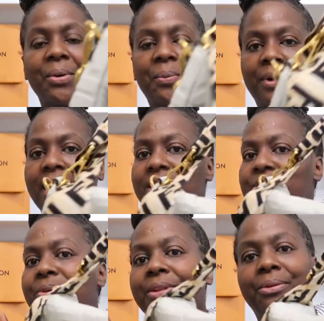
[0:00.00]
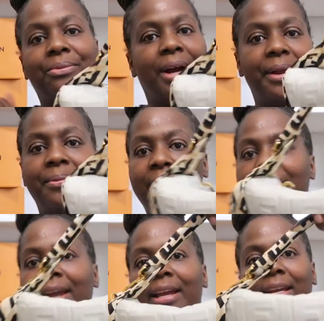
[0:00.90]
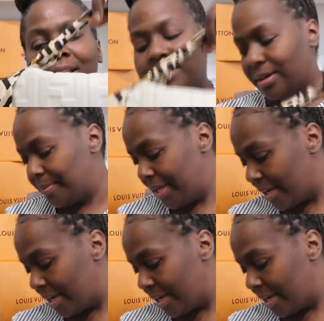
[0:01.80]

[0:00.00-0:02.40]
when I do it the right way, it's going to be